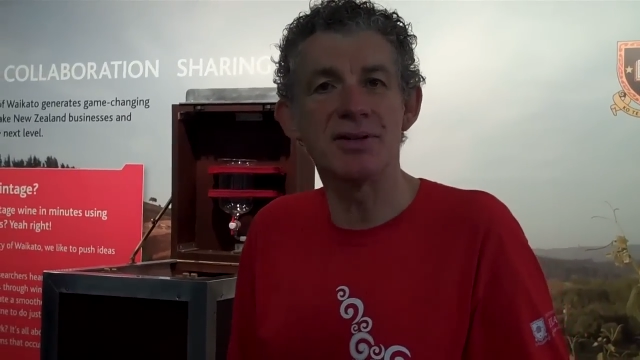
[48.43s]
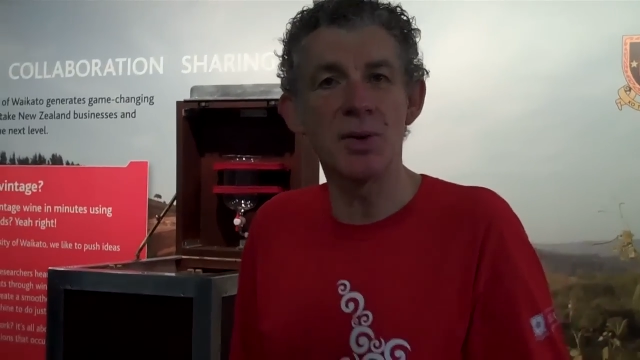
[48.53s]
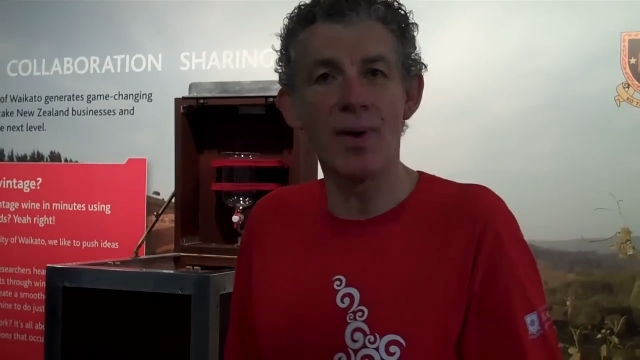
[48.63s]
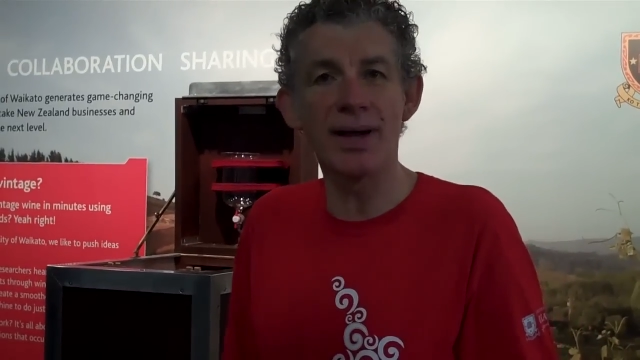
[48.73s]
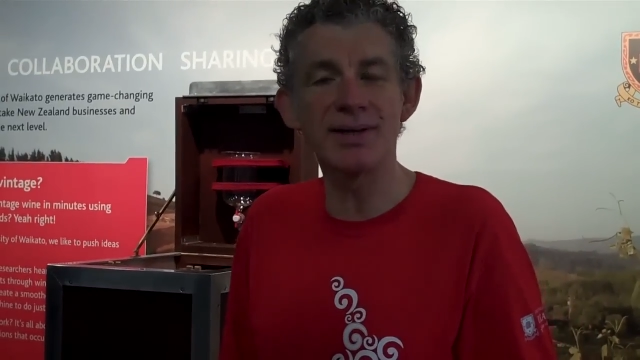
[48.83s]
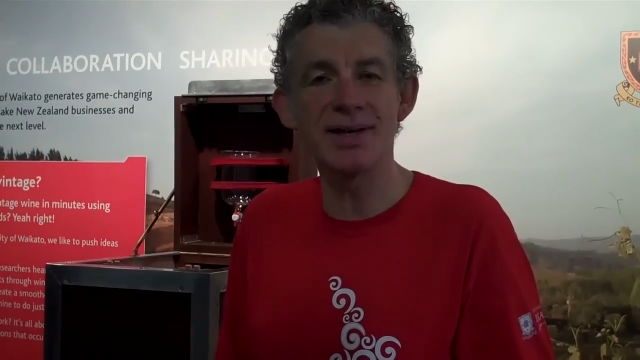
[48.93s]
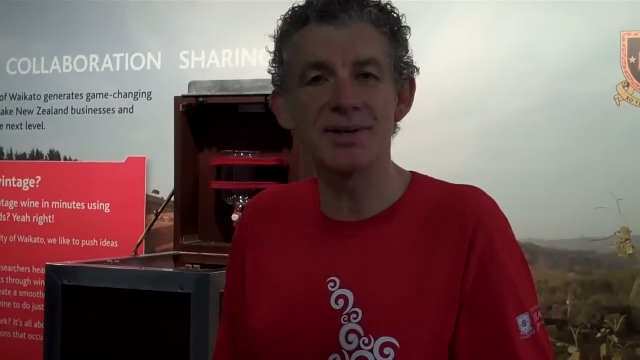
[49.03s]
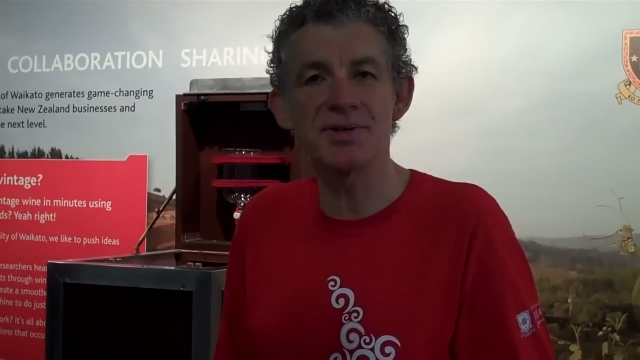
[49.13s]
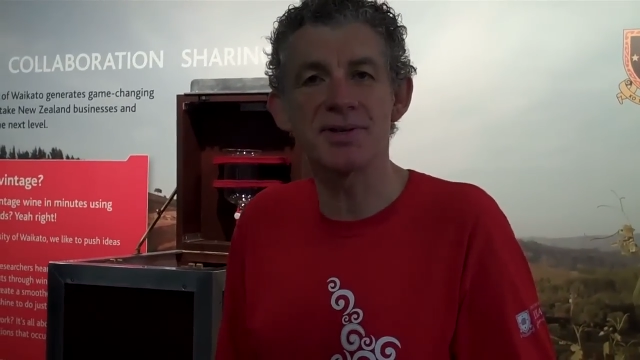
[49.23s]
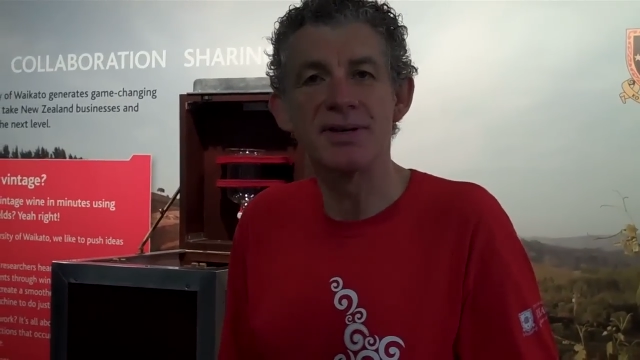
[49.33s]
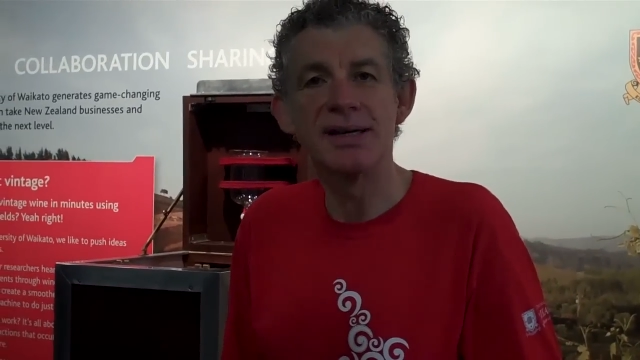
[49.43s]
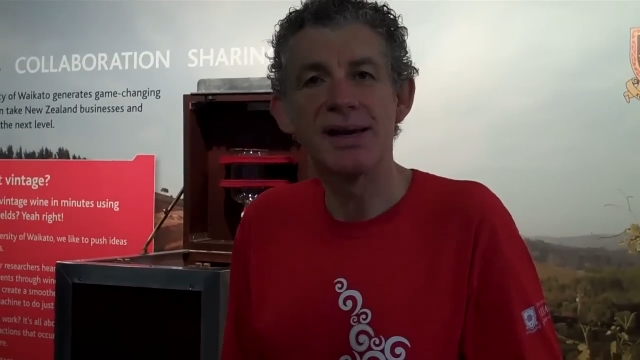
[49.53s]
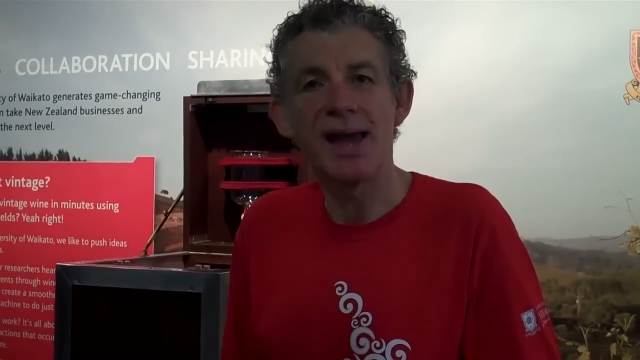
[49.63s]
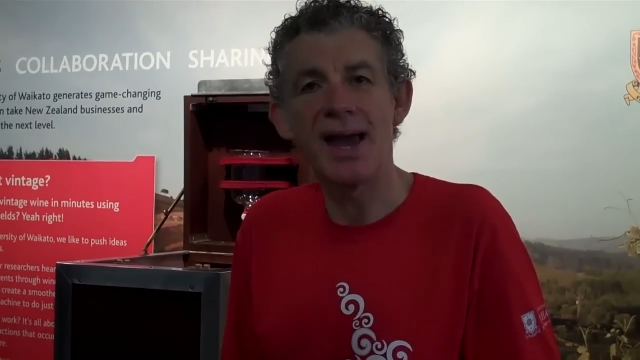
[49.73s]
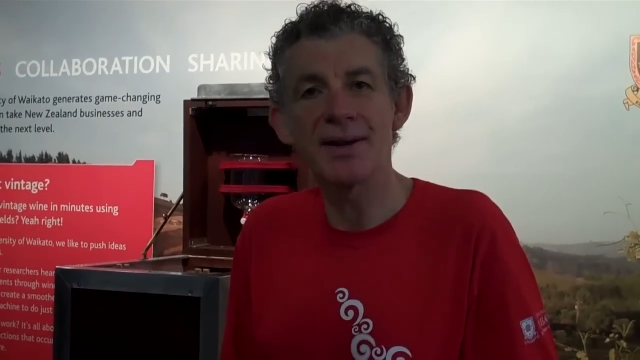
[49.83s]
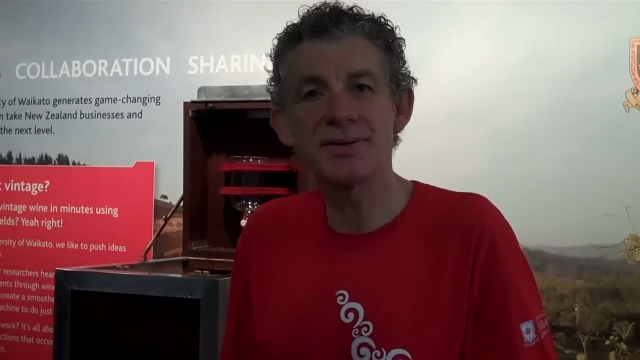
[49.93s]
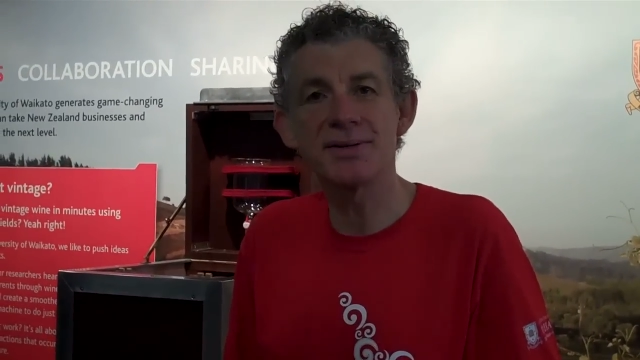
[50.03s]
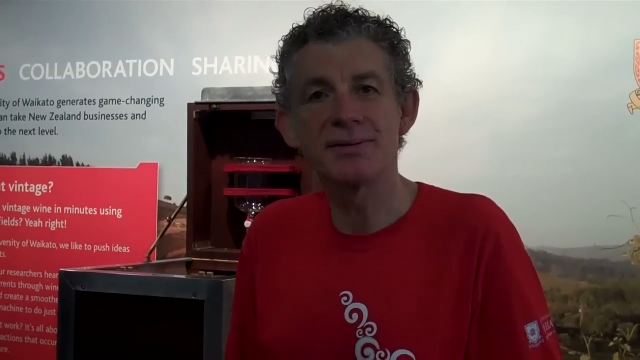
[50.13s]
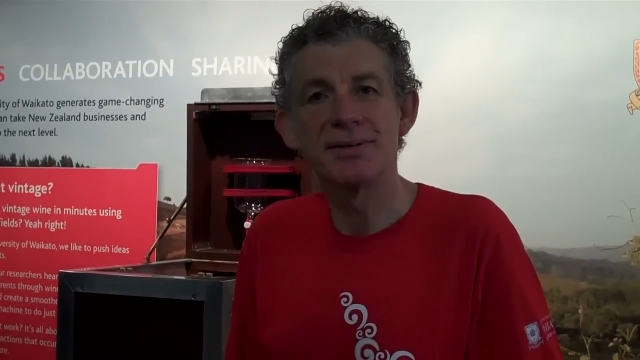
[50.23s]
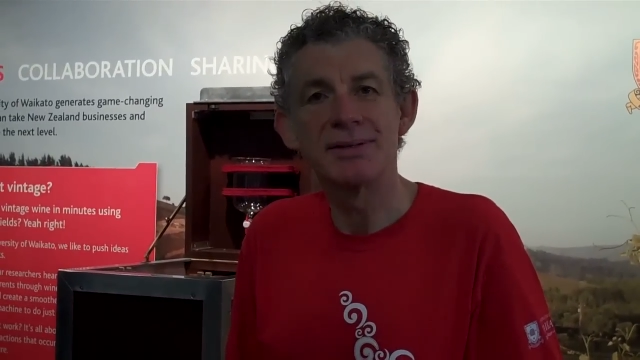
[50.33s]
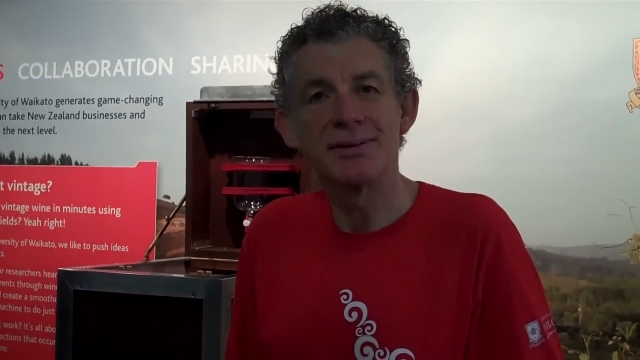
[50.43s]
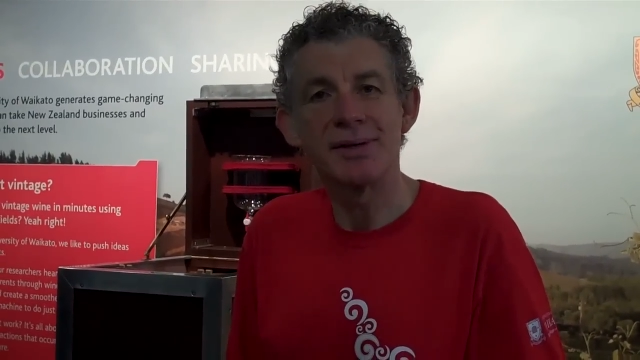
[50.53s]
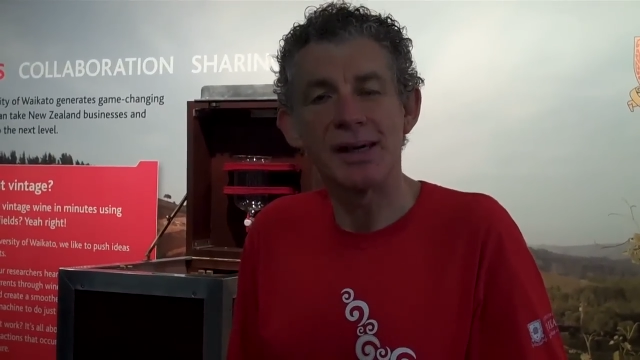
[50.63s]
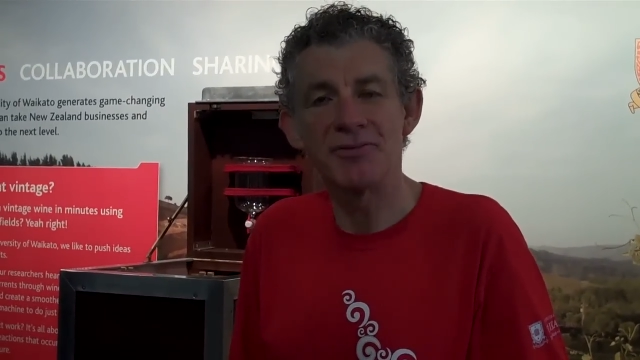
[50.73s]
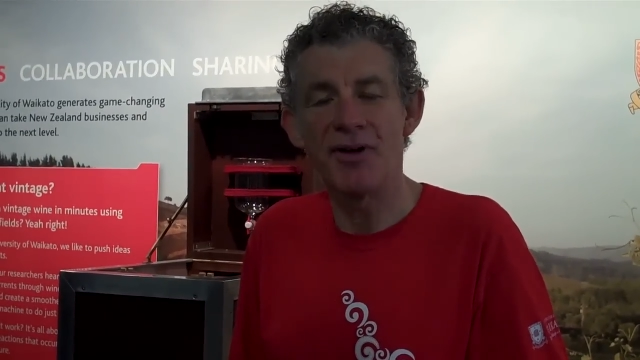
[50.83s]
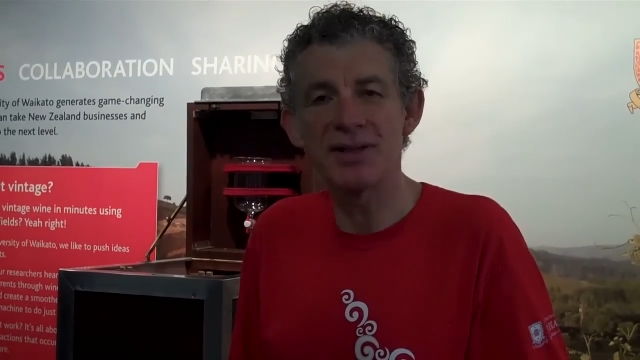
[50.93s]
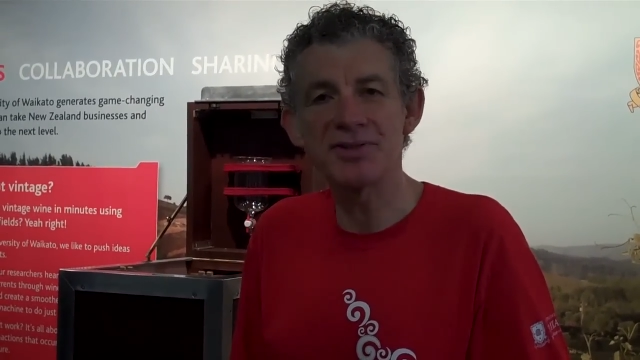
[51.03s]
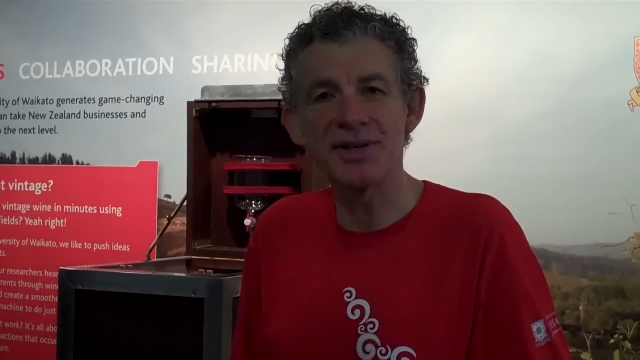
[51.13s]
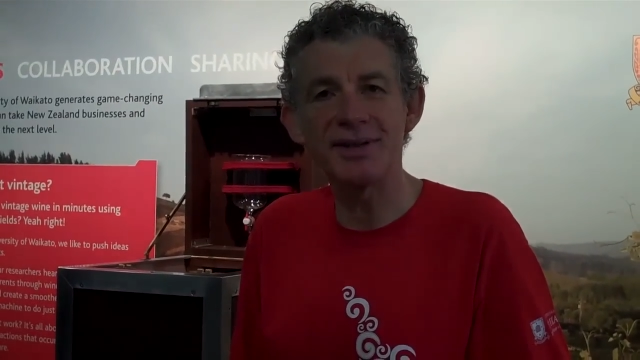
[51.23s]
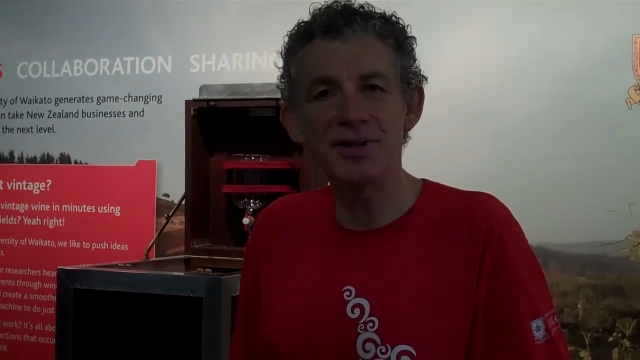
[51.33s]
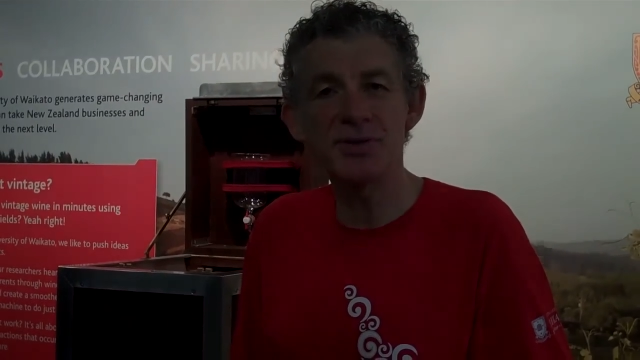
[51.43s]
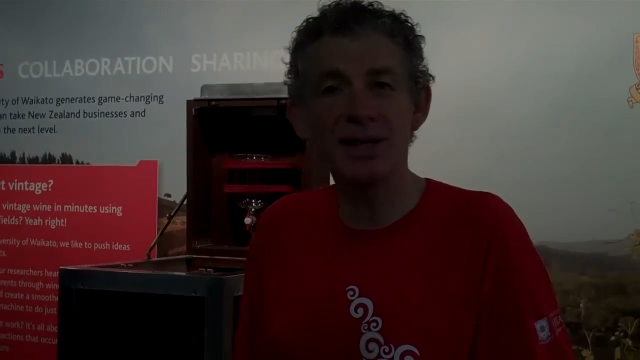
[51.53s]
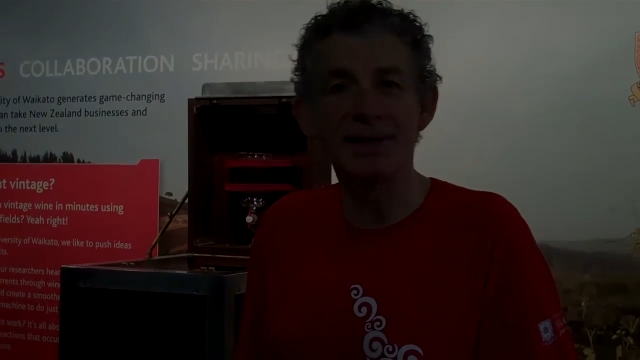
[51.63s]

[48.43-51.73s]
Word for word: new ideas and advancing New